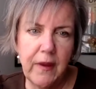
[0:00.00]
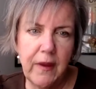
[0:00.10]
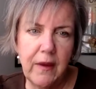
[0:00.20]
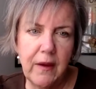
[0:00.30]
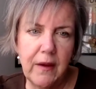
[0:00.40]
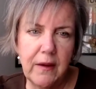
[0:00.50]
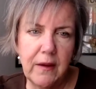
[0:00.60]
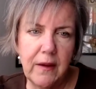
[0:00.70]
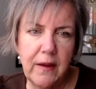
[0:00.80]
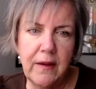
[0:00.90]
And
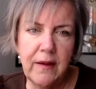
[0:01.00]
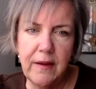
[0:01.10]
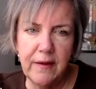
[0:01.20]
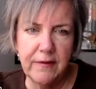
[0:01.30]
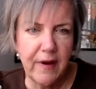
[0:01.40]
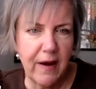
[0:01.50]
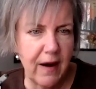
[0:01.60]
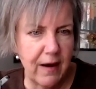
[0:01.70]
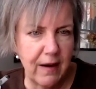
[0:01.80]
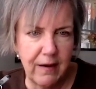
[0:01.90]
it is
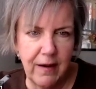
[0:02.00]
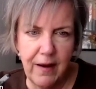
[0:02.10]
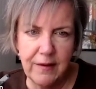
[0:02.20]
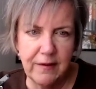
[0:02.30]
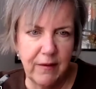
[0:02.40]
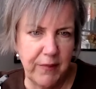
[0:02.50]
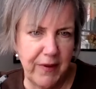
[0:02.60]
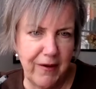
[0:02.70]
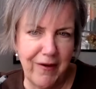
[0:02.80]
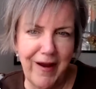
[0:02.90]
hard not to
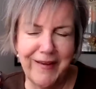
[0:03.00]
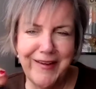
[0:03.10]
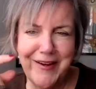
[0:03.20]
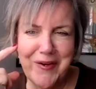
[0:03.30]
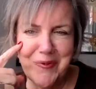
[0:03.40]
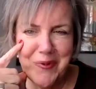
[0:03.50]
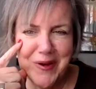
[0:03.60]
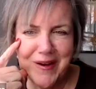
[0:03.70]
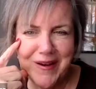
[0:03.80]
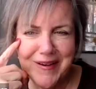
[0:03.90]
compare.
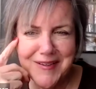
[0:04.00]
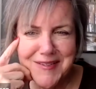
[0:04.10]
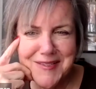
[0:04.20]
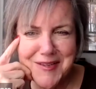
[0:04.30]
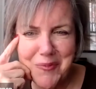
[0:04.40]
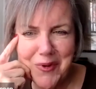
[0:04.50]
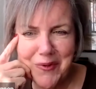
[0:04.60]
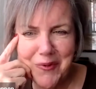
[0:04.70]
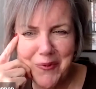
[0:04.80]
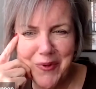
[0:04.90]

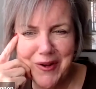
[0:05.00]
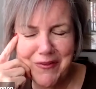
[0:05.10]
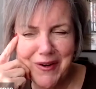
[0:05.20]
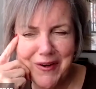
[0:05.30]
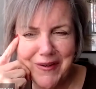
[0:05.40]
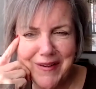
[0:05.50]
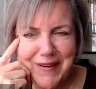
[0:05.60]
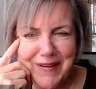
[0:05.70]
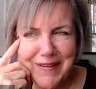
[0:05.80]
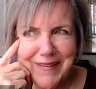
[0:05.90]
One of
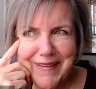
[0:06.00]
our,